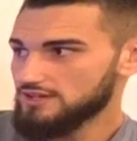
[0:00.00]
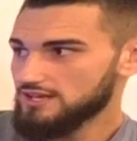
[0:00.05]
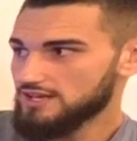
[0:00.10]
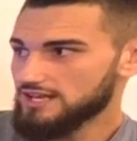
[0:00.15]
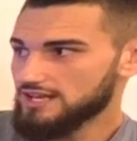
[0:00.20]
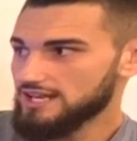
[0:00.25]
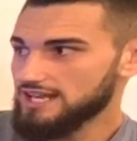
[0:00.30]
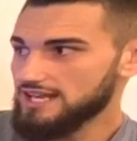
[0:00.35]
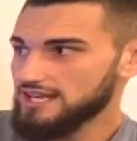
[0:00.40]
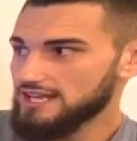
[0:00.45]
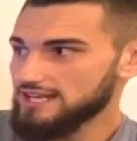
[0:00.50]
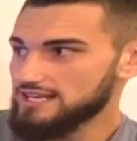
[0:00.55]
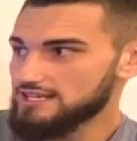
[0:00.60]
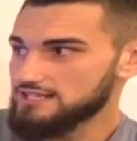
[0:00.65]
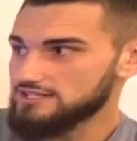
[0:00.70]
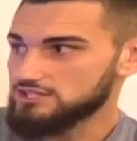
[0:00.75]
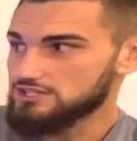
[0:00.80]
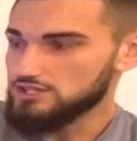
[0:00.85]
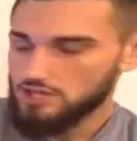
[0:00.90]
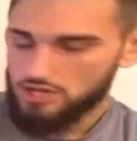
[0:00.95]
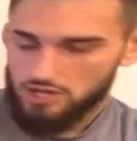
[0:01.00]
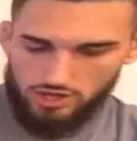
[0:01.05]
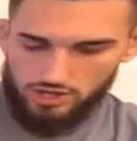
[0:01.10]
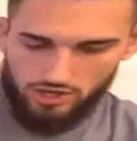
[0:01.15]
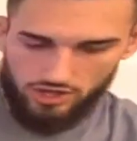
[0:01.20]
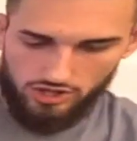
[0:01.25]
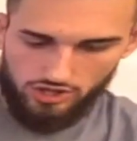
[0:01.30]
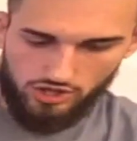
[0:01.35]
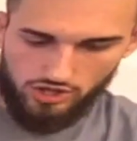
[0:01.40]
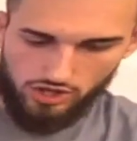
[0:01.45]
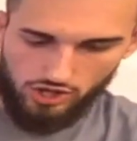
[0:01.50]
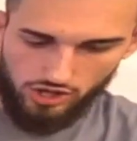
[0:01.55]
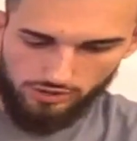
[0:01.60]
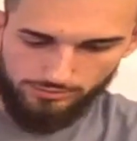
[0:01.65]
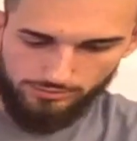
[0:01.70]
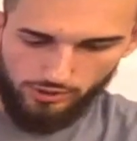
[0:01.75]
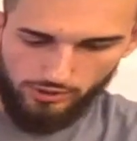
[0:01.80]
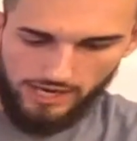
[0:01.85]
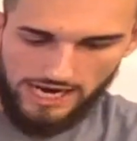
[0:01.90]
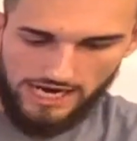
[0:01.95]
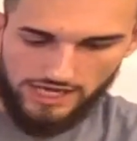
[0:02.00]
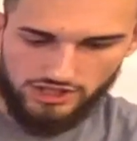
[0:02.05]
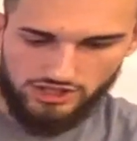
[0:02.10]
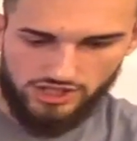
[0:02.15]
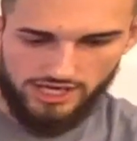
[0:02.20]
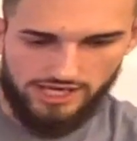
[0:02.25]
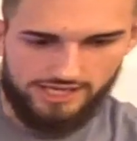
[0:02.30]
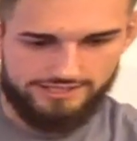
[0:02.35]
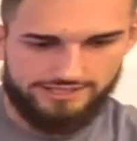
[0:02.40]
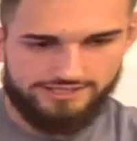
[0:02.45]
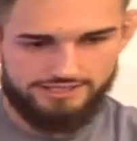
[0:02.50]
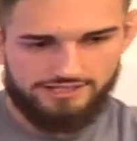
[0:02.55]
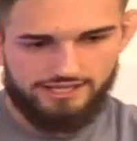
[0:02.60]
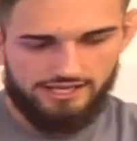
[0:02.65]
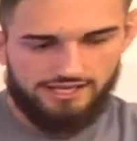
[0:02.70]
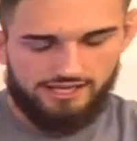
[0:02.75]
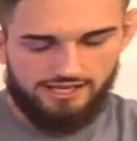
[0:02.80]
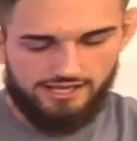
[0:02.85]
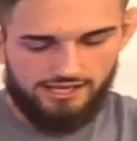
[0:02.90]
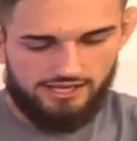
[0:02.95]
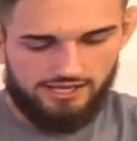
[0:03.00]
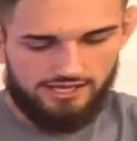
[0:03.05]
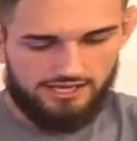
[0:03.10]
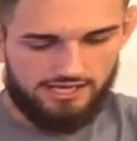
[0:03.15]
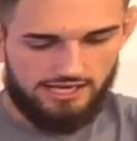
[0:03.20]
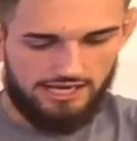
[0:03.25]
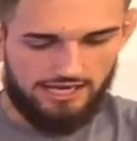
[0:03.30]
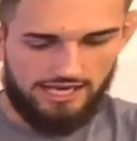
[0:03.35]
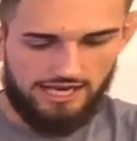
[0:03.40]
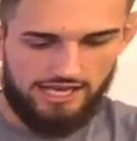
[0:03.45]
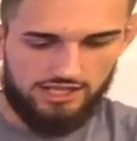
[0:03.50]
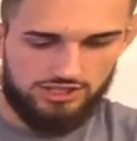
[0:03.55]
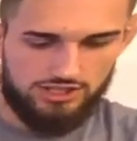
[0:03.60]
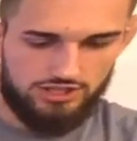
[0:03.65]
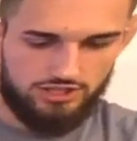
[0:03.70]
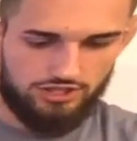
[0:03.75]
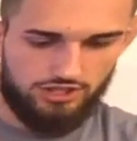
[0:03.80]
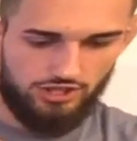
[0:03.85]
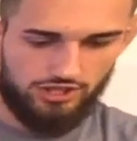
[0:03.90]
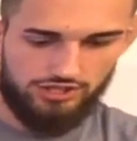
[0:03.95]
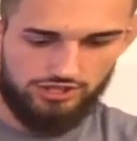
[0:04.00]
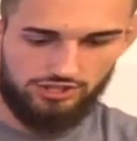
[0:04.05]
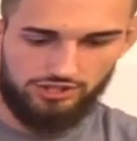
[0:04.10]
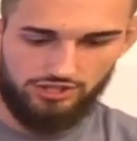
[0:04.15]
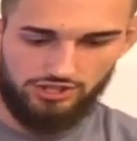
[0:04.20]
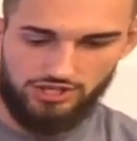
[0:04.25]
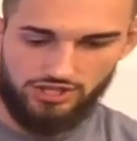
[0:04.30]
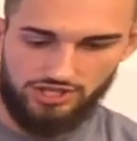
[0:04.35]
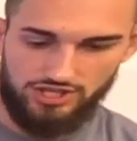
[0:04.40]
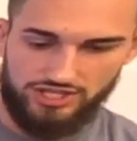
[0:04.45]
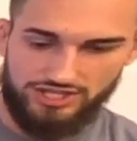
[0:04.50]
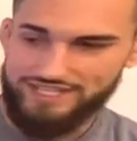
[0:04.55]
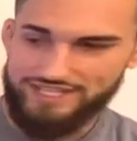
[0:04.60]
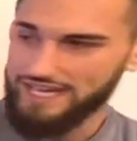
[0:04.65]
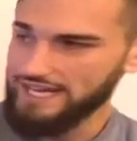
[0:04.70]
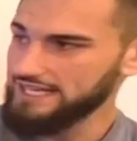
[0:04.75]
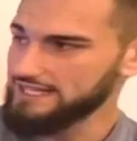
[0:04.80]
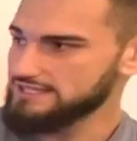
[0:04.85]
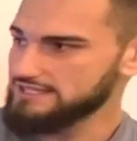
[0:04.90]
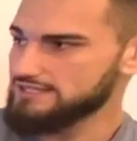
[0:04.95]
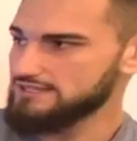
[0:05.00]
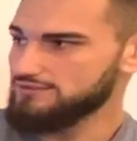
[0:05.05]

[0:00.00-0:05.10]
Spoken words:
He is carbohydrates in a circular, dense